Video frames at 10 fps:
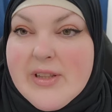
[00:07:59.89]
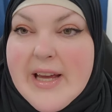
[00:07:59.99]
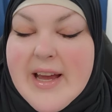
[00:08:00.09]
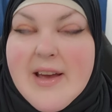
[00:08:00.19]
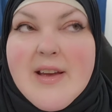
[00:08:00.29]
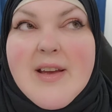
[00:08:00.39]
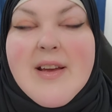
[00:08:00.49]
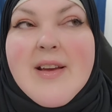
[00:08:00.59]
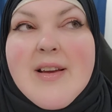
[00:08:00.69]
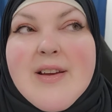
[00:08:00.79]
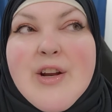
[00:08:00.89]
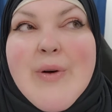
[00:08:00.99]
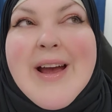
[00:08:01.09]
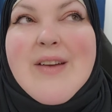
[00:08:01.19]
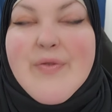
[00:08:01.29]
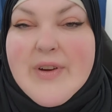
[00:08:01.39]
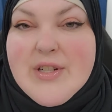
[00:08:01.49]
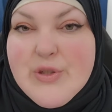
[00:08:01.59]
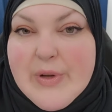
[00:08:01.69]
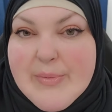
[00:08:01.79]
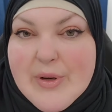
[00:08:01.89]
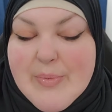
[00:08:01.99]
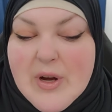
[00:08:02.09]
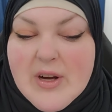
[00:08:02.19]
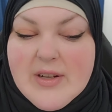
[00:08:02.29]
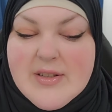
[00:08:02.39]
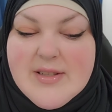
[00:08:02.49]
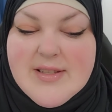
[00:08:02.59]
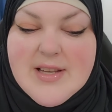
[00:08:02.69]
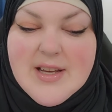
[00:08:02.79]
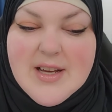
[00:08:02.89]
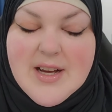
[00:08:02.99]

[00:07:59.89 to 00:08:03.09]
Like, you know, I had fun doing mukbangs,